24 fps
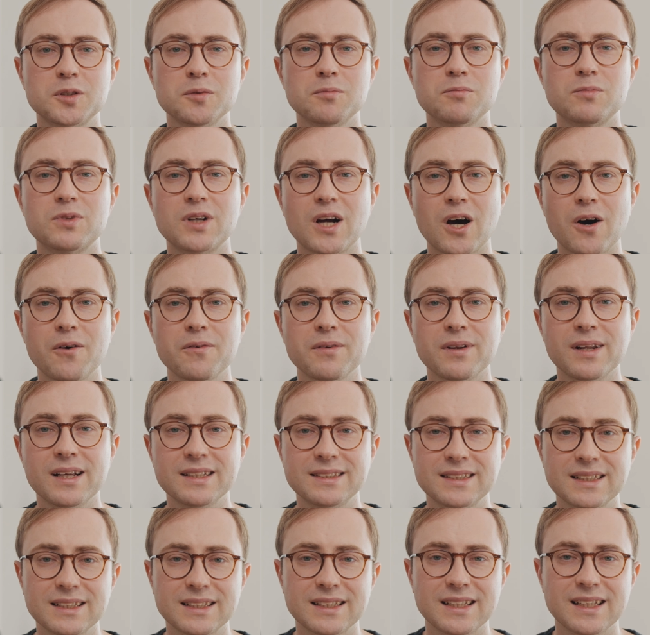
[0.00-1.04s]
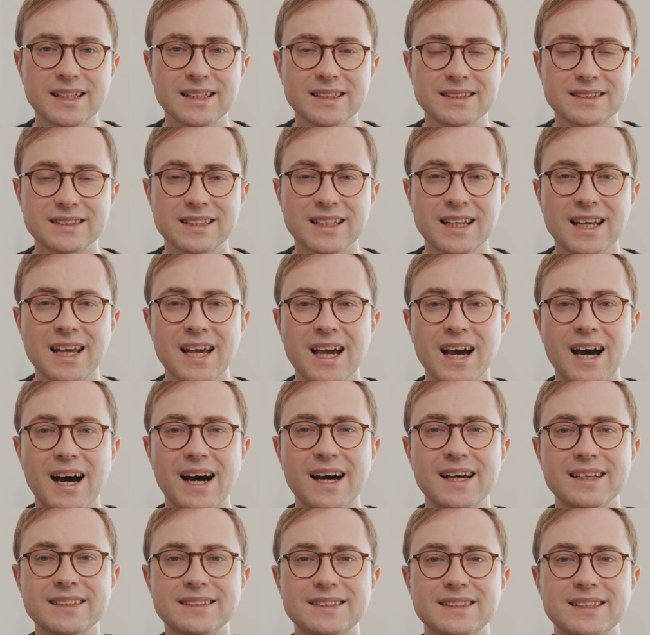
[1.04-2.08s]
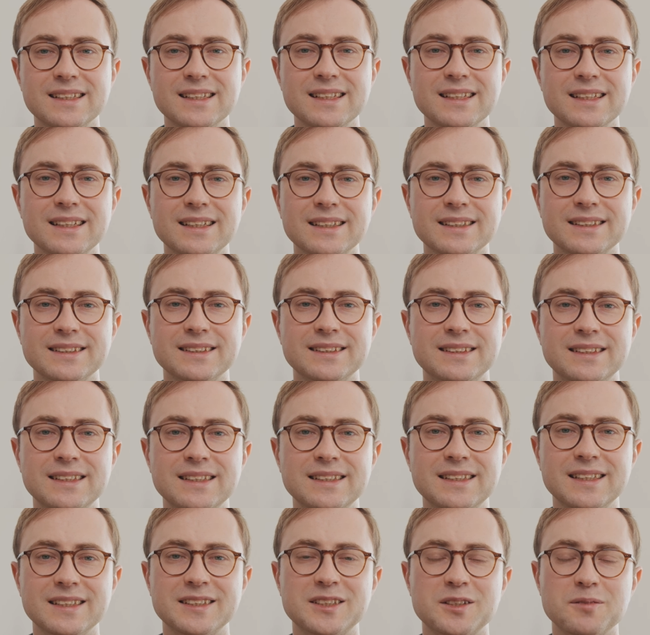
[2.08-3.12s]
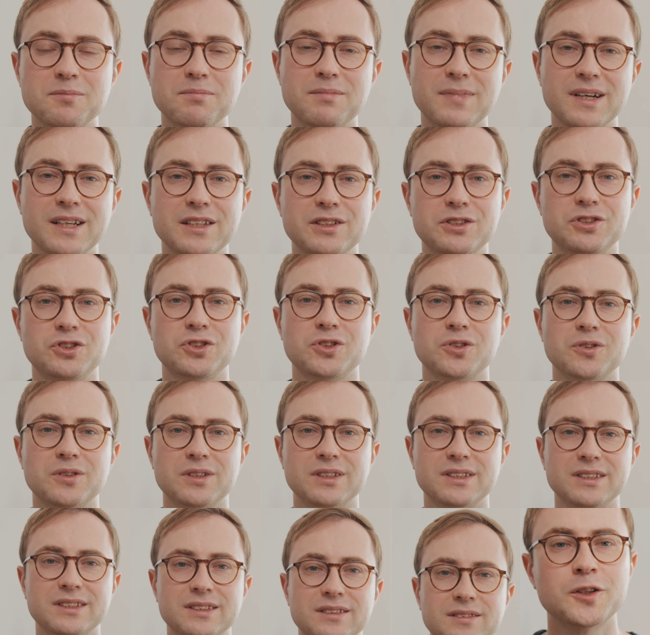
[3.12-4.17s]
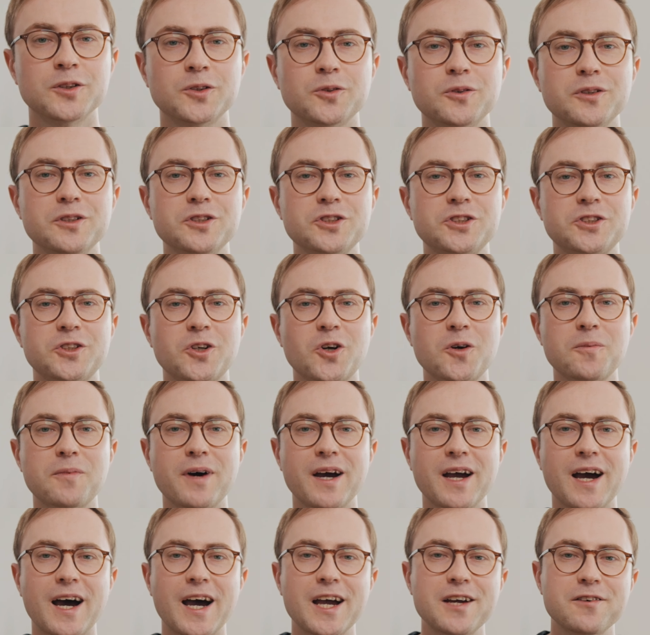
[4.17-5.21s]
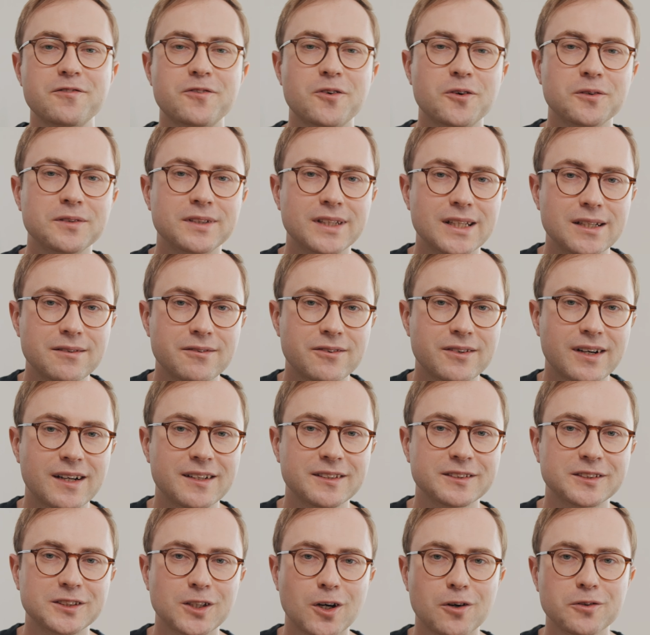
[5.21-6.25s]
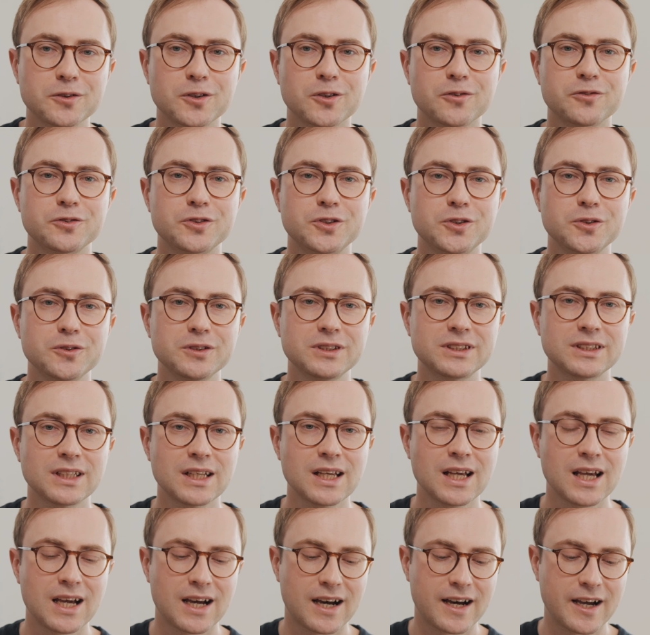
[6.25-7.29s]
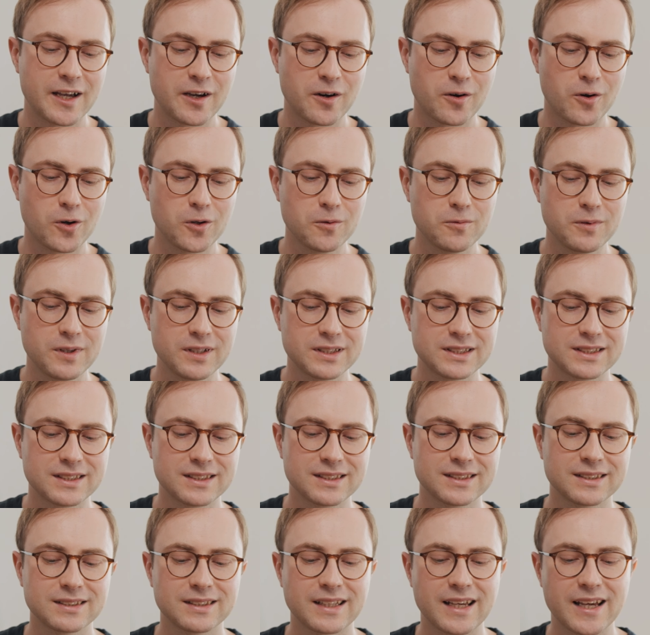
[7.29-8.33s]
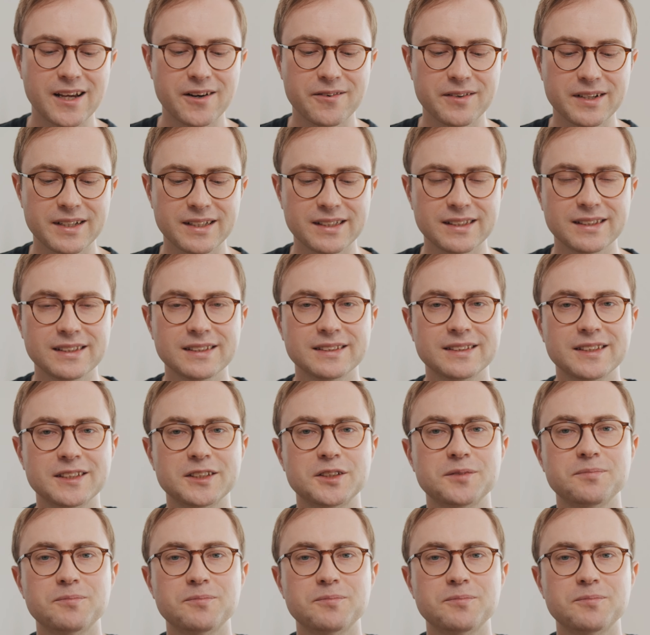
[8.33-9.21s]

a brown leather case, I think this is the best choice. To ensure my iPhone never runs out of juice, I always carry this